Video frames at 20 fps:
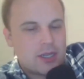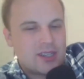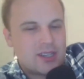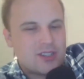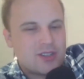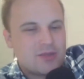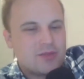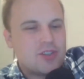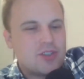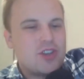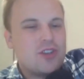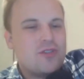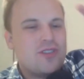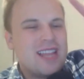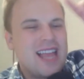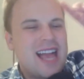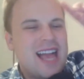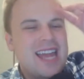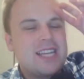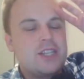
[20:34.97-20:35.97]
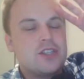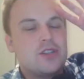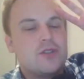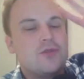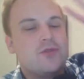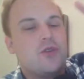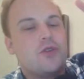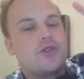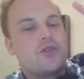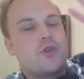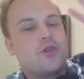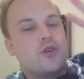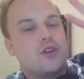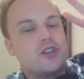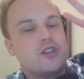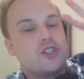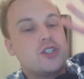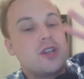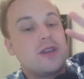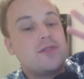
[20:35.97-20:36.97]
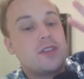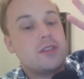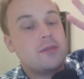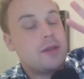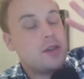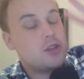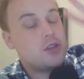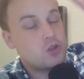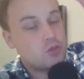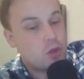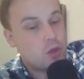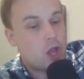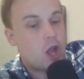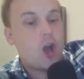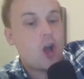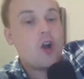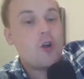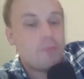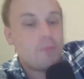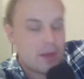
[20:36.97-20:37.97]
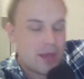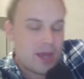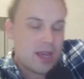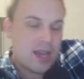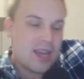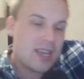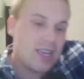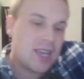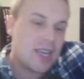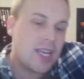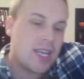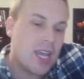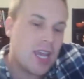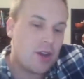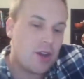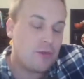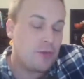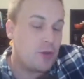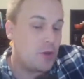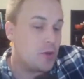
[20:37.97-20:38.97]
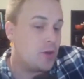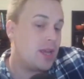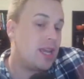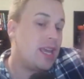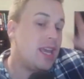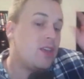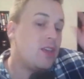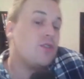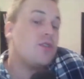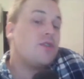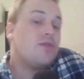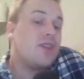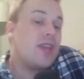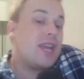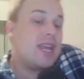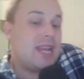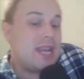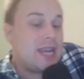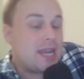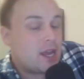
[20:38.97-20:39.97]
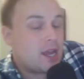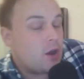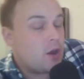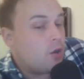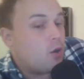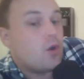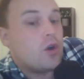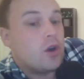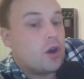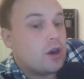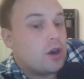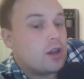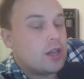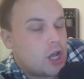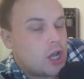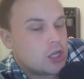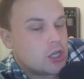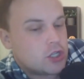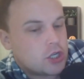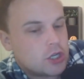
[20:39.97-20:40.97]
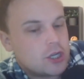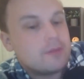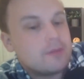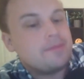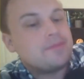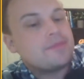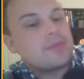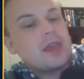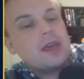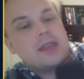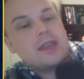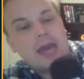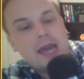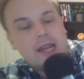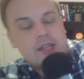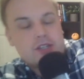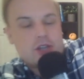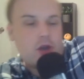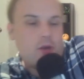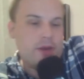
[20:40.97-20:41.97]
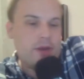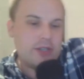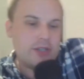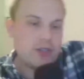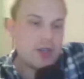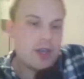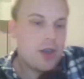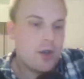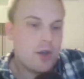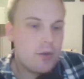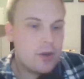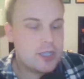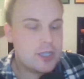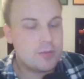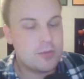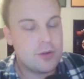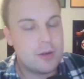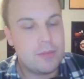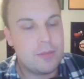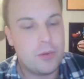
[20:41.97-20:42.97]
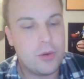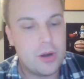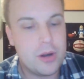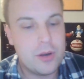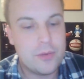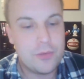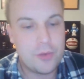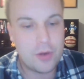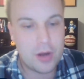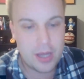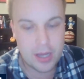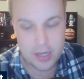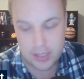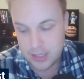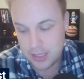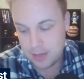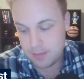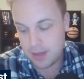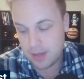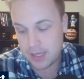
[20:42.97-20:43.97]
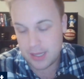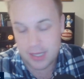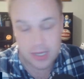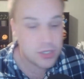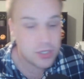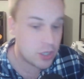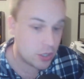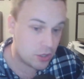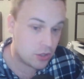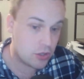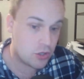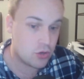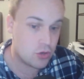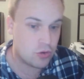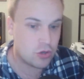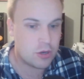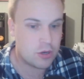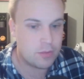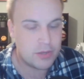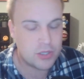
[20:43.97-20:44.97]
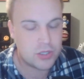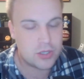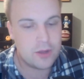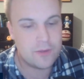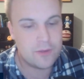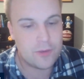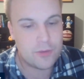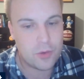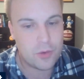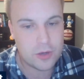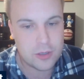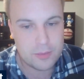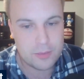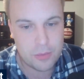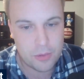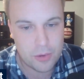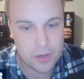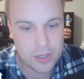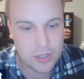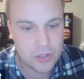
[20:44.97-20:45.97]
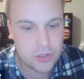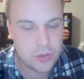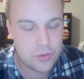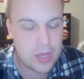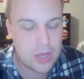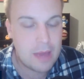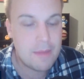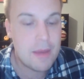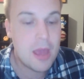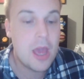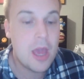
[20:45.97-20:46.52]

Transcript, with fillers: some silver linings in the fourth quarter, stuff that the Pacers will hope can carry forward either if they need it or long-term. That is always what is more important for a young team like this, although the short term is still, of course, important to them.